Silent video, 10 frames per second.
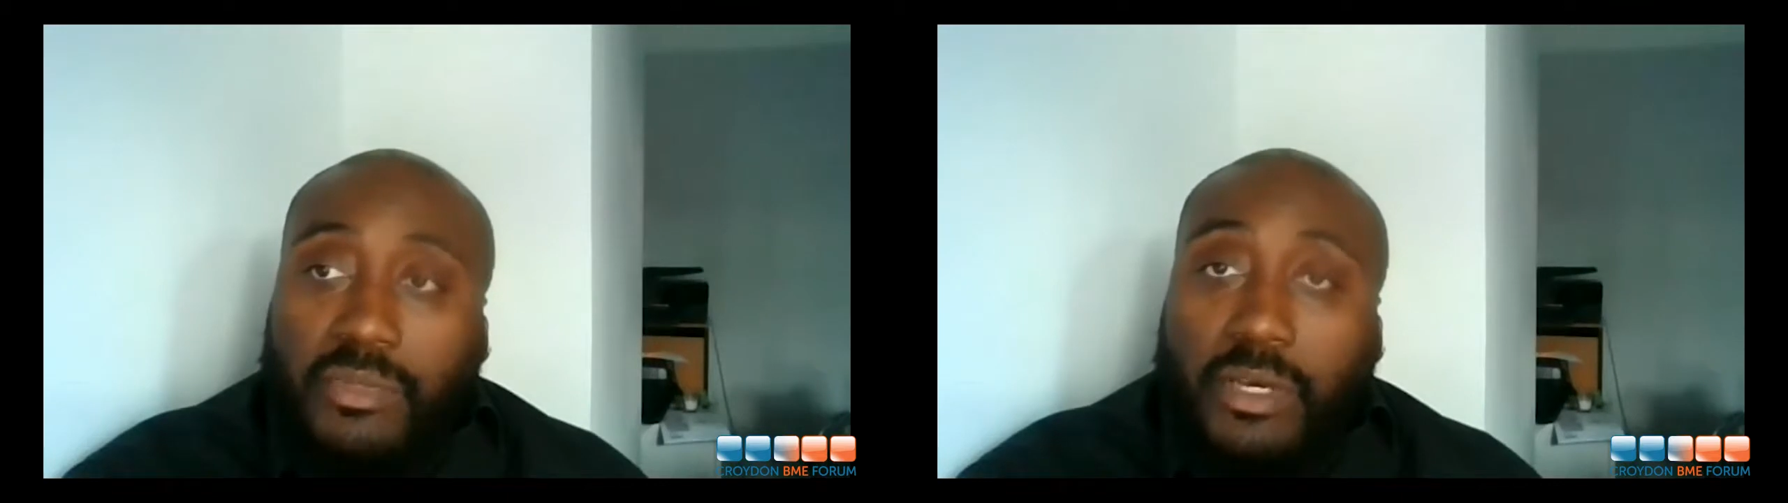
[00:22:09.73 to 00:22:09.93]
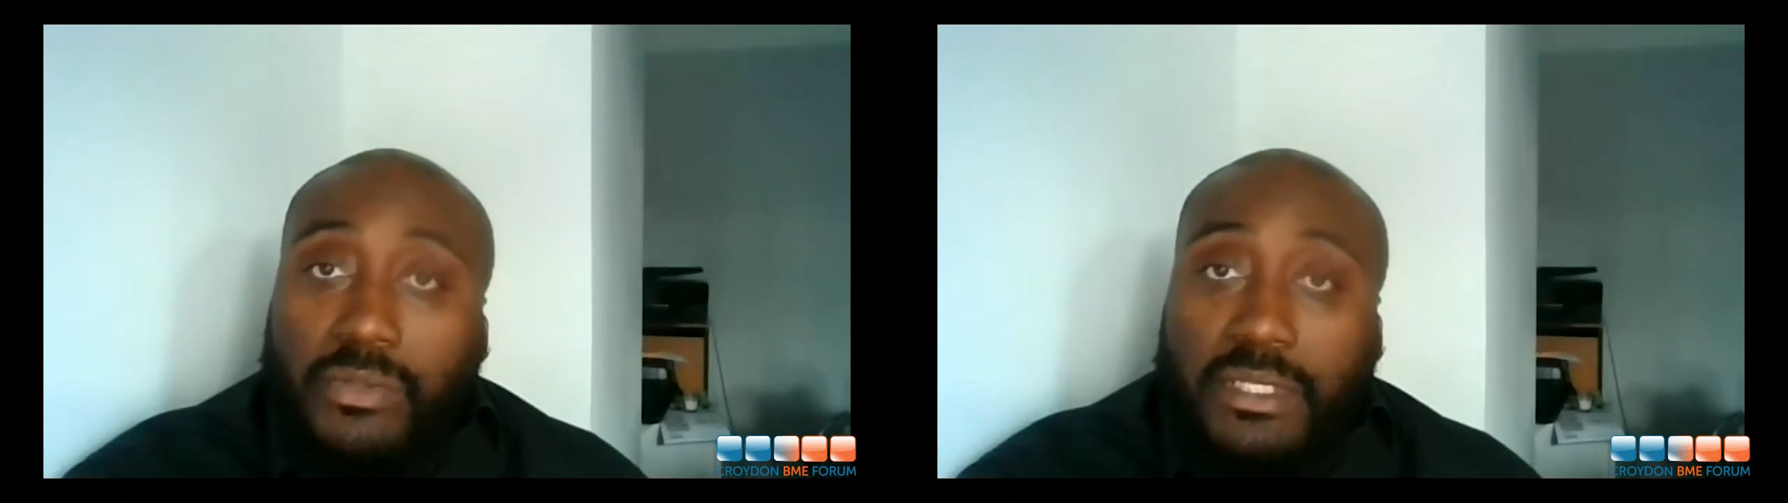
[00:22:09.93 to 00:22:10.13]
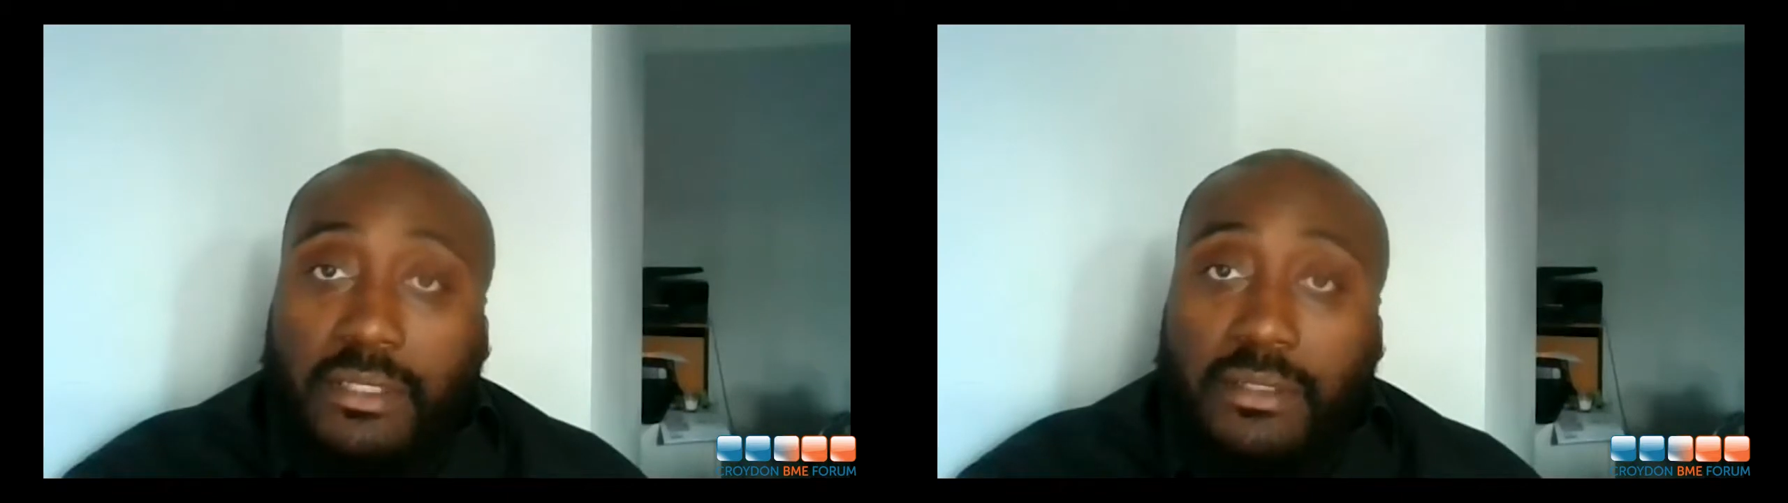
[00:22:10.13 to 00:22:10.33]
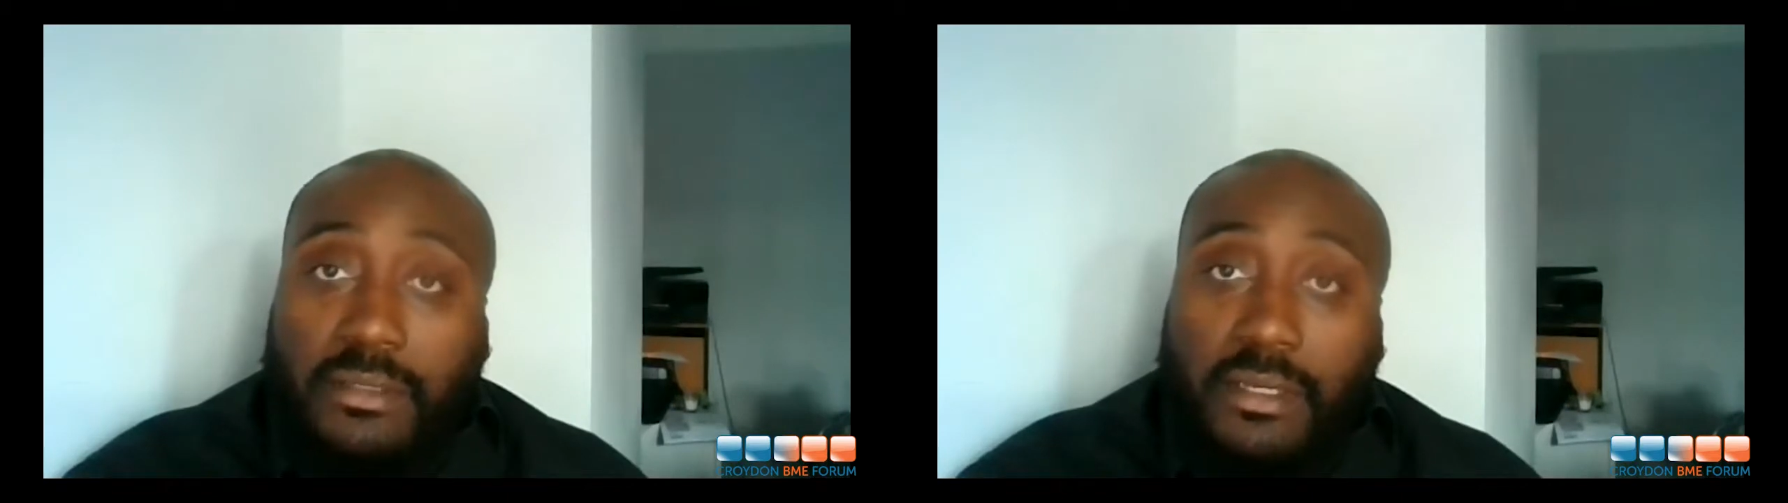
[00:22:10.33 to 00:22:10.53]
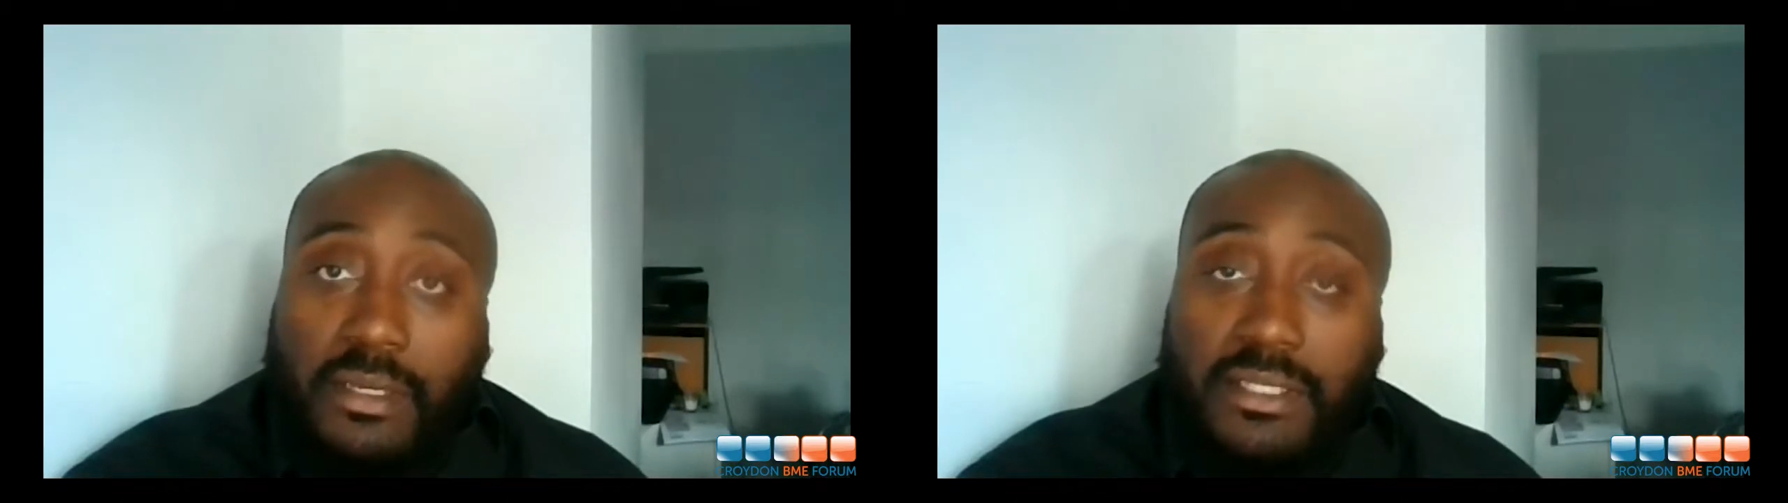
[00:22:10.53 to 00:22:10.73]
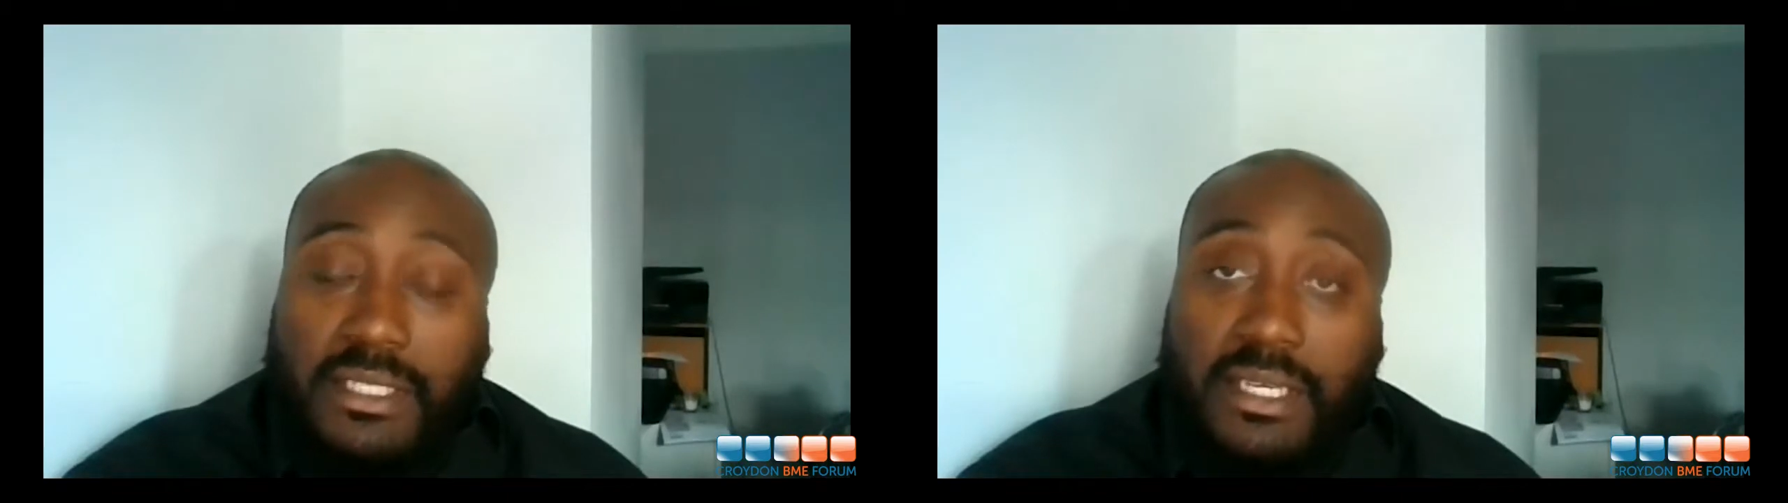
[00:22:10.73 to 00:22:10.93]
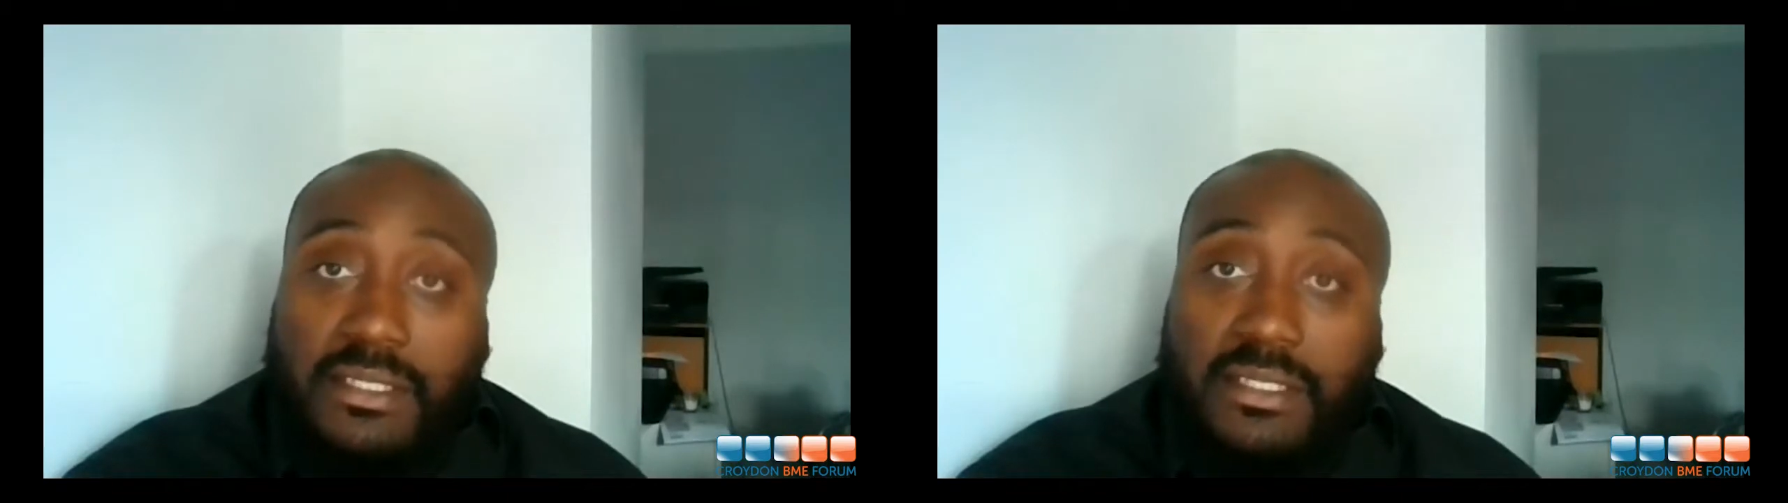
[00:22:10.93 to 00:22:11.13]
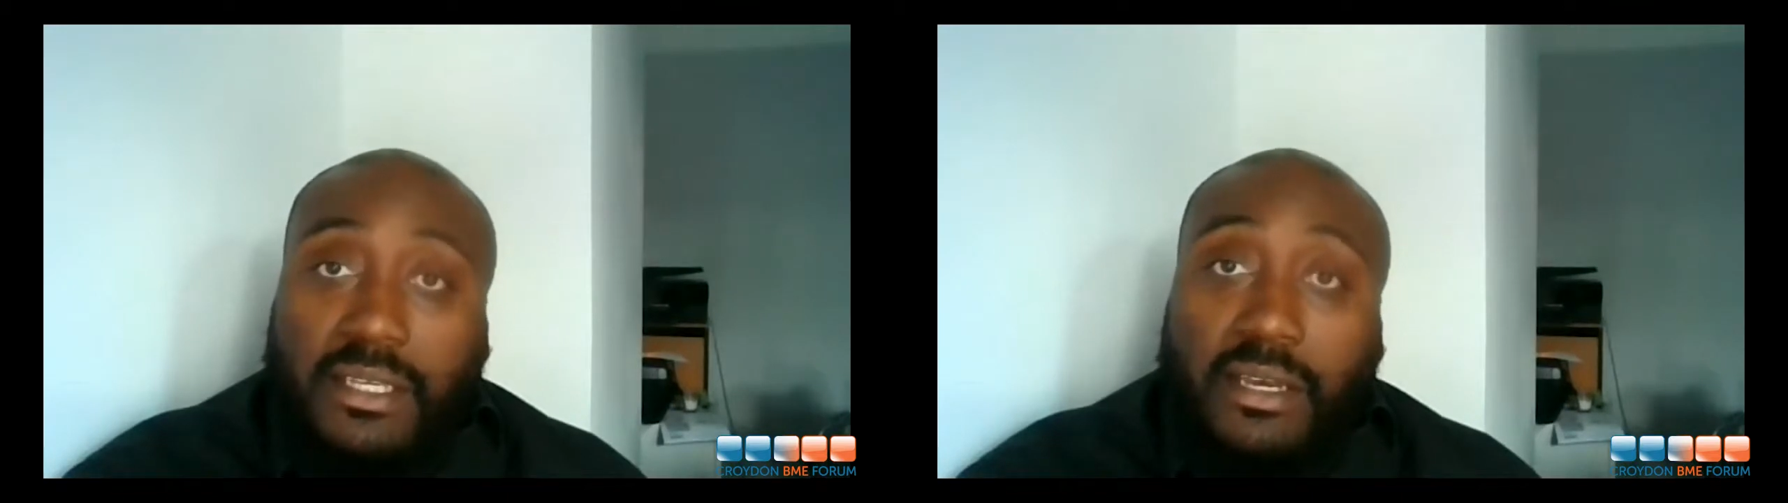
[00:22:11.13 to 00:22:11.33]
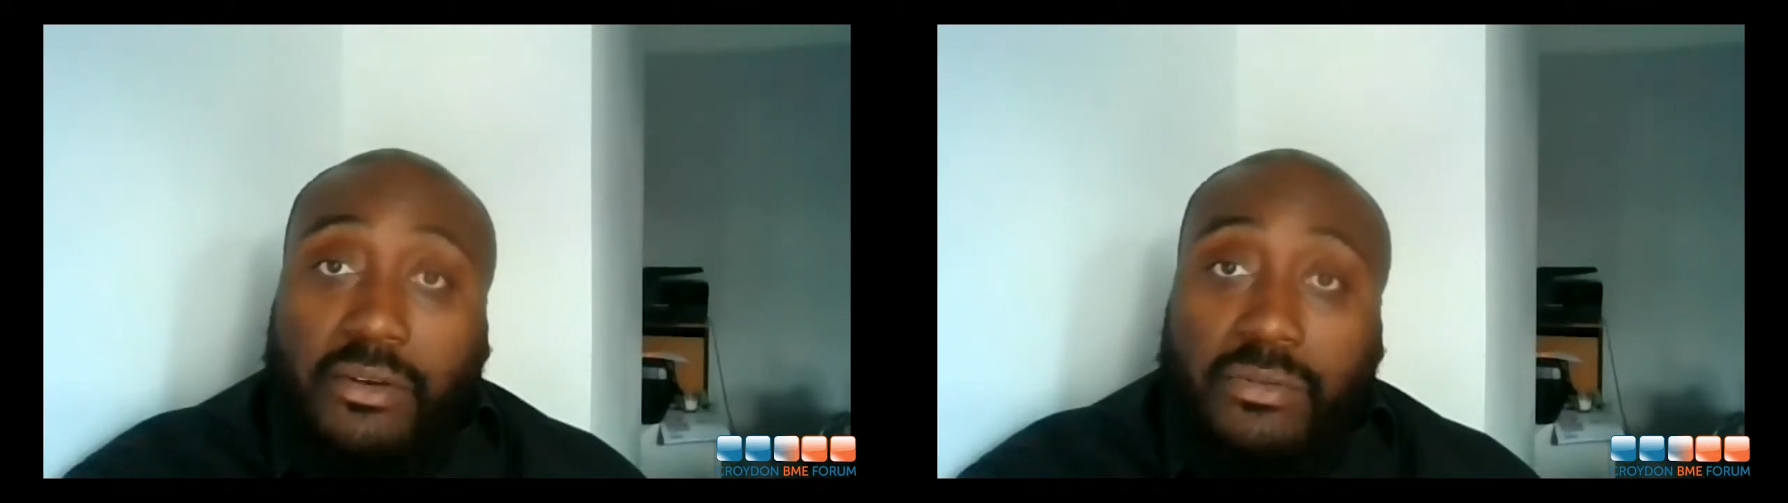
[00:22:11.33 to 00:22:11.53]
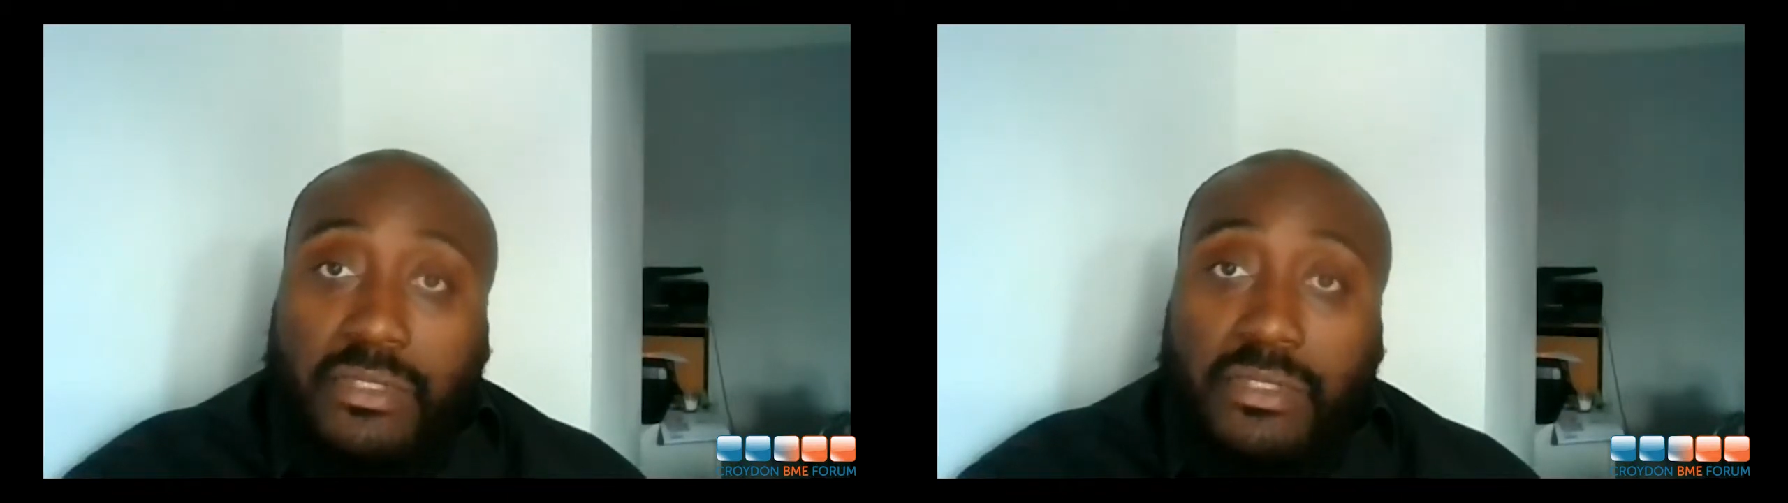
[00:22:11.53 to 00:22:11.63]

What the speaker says: goes in a tiered scale,